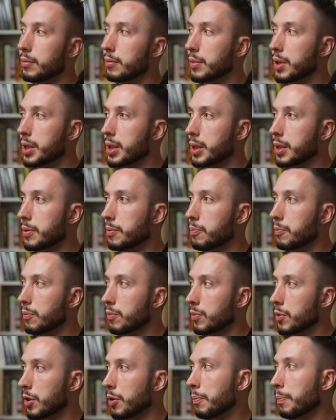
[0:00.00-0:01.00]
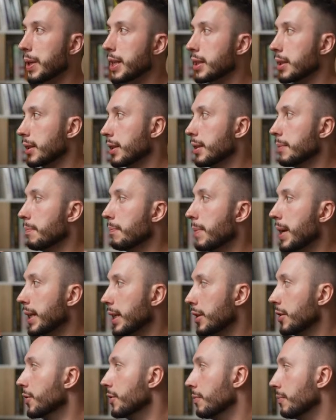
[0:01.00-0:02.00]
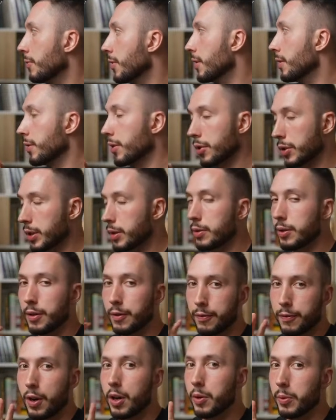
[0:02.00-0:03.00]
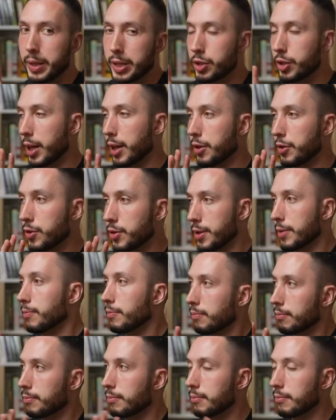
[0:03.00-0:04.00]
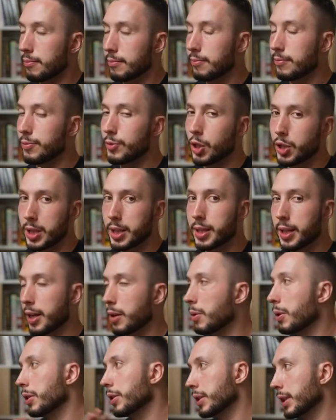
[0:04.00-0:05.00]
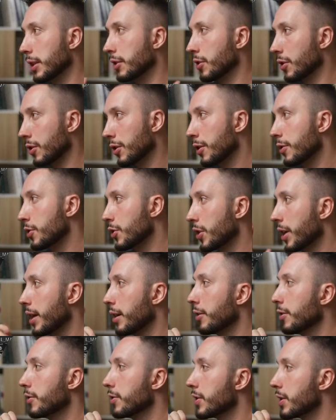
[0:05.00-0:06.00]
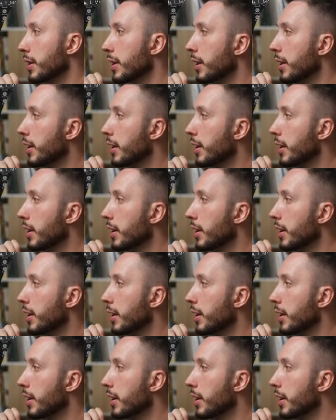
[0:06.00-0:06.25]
This is basically making your far away shadows just as high quality as your close shadows,